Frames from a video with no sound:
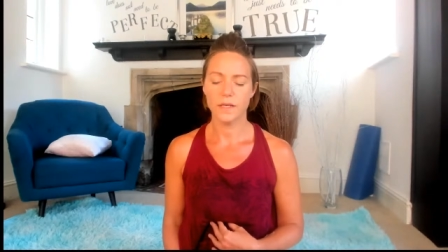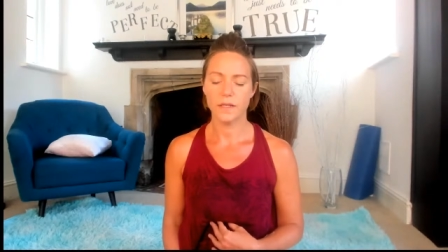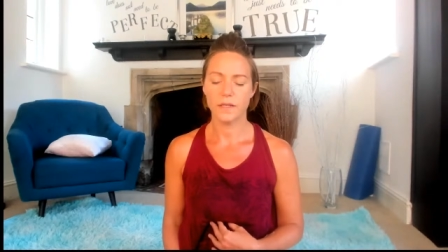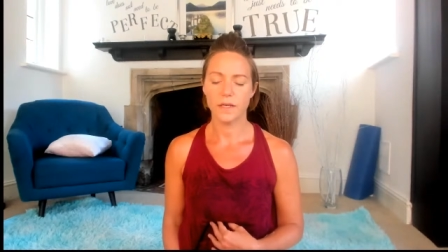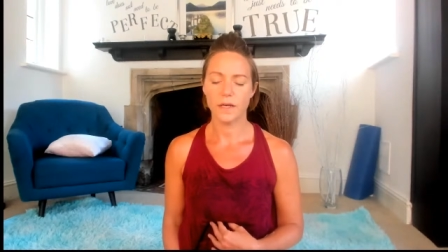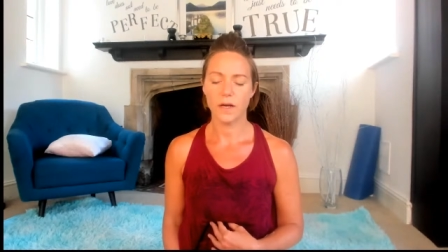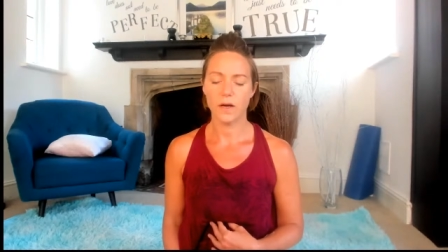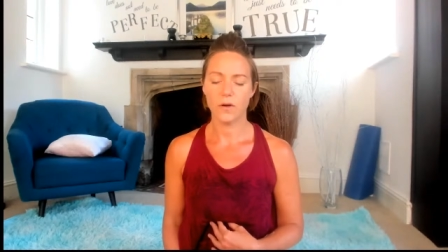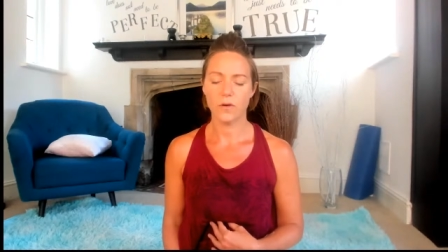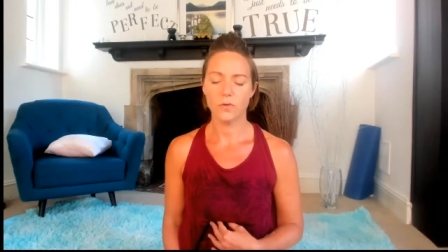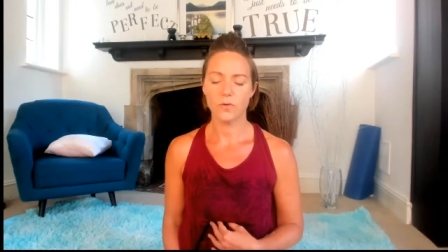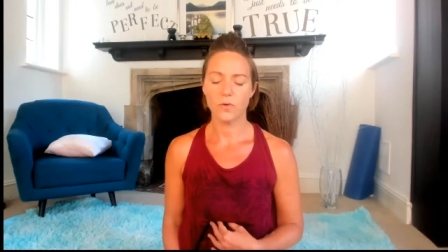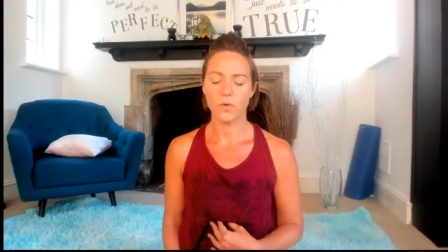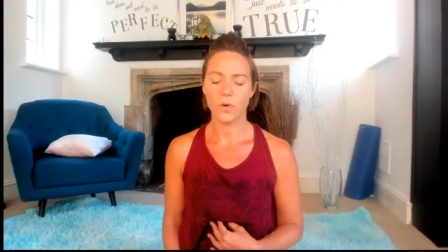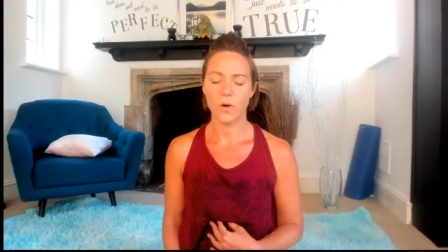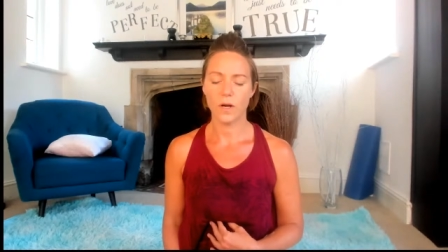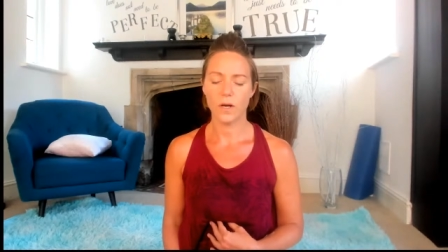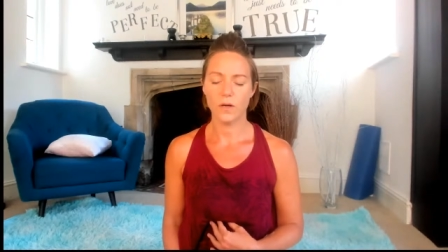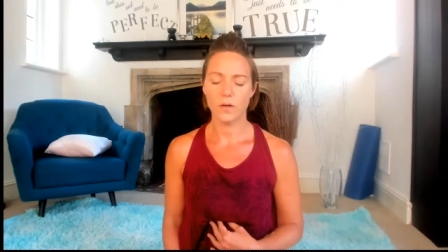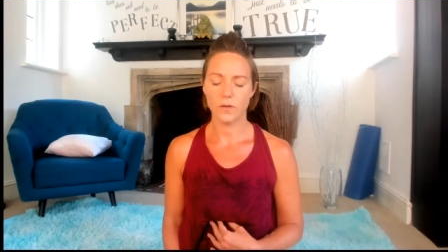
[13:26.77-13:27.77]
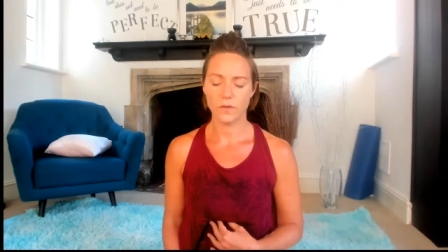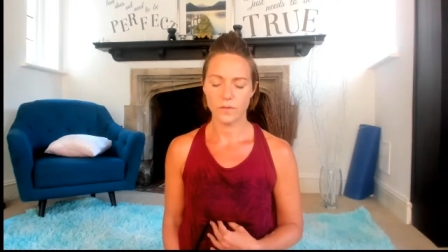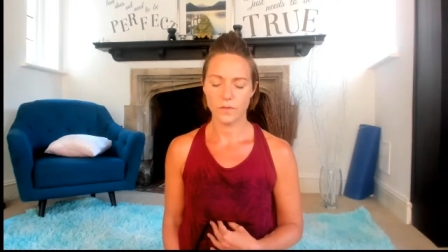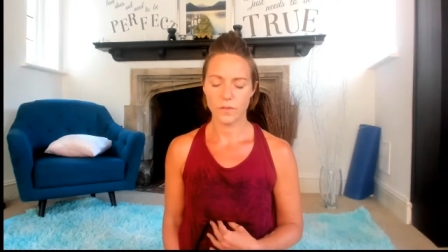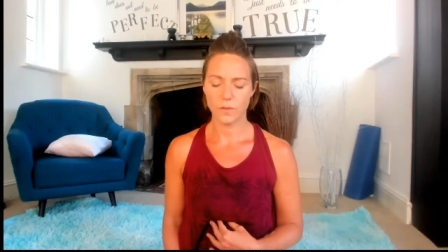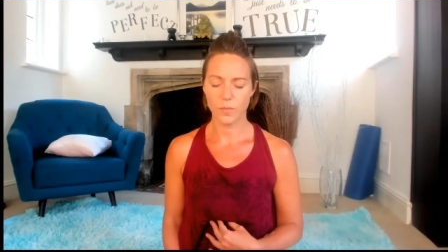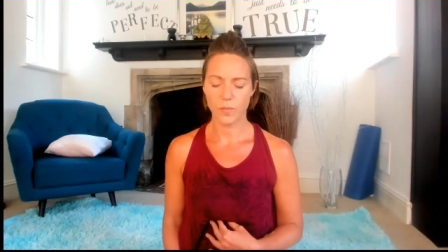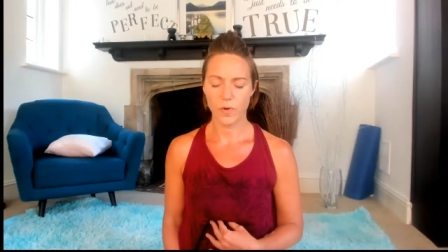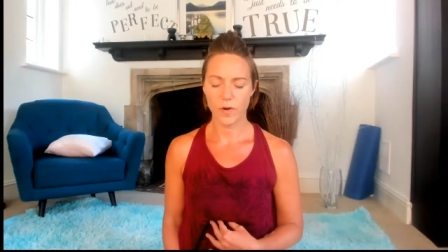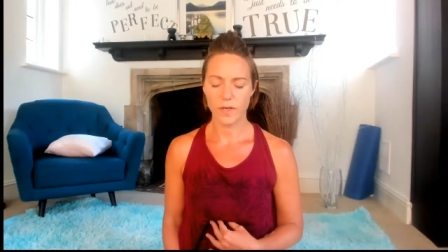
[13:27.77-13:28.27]
they hold quite a lot of
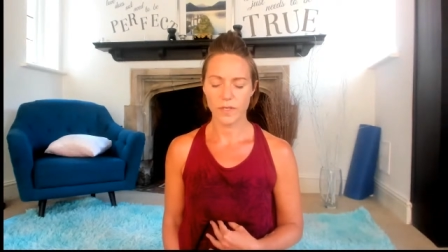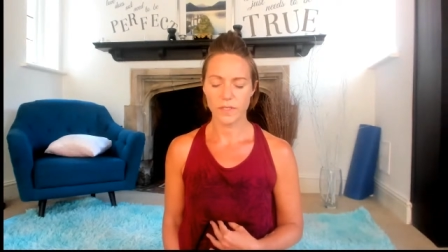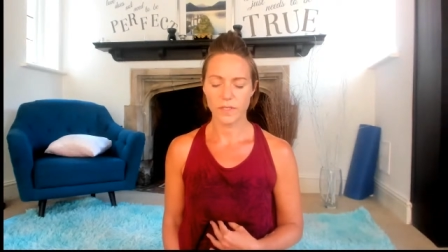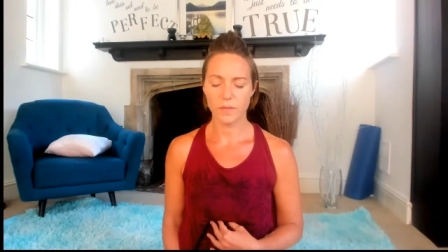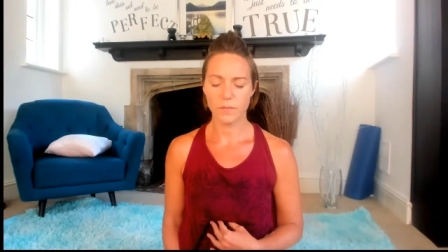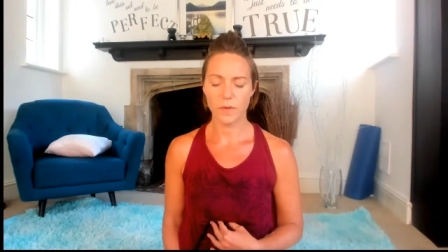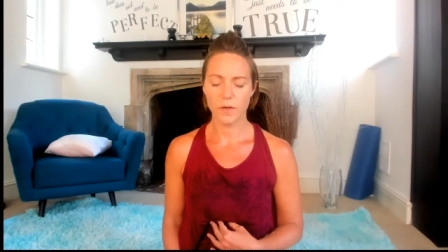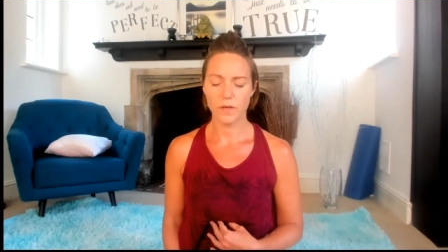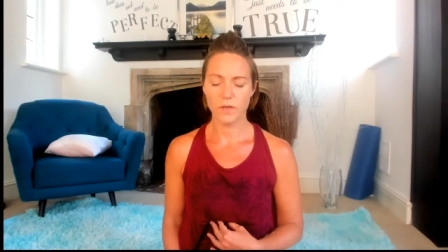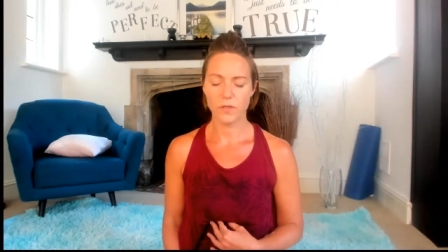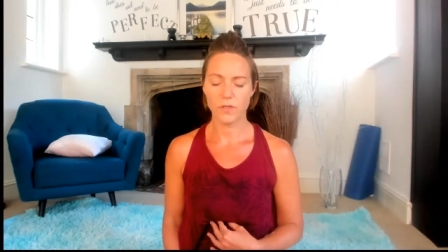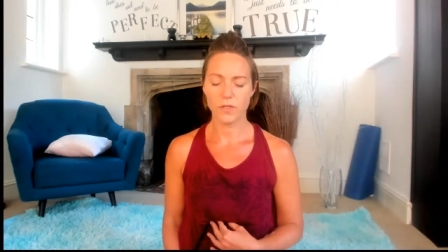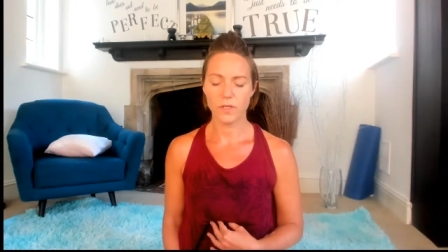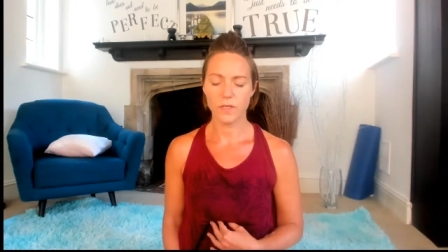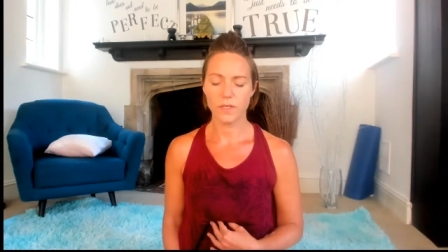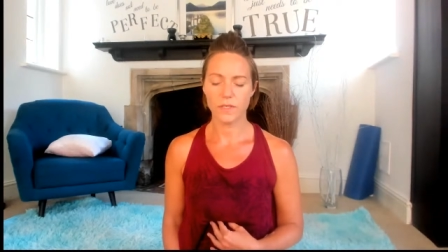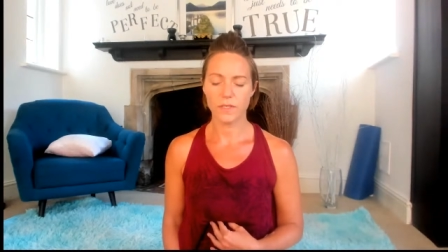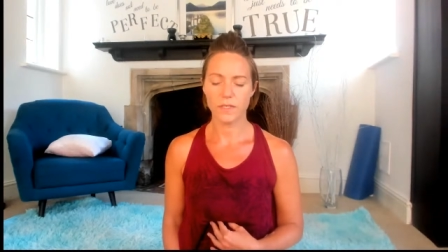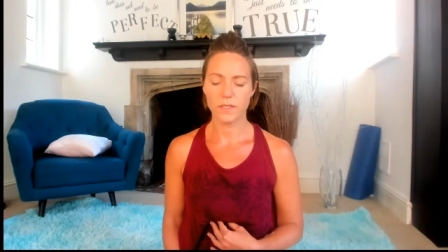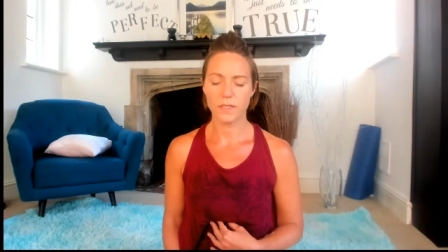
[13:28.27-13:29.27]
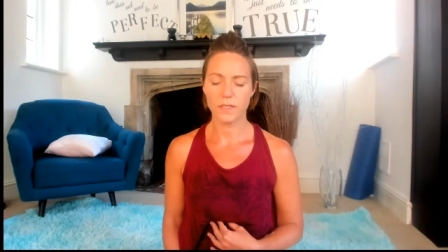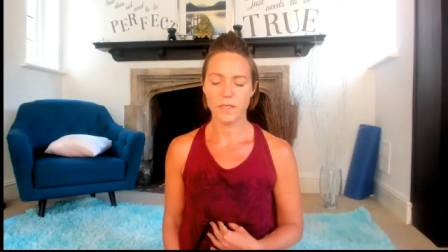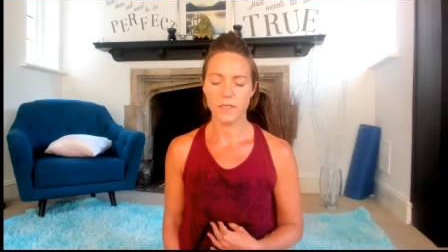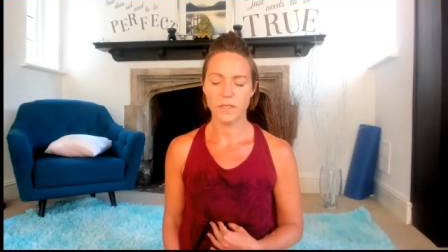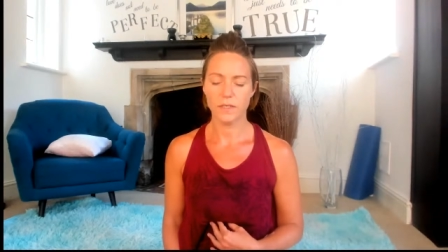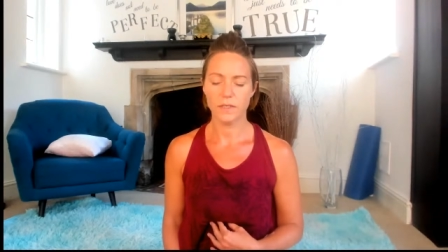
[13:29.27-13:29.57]
suppressed emotions.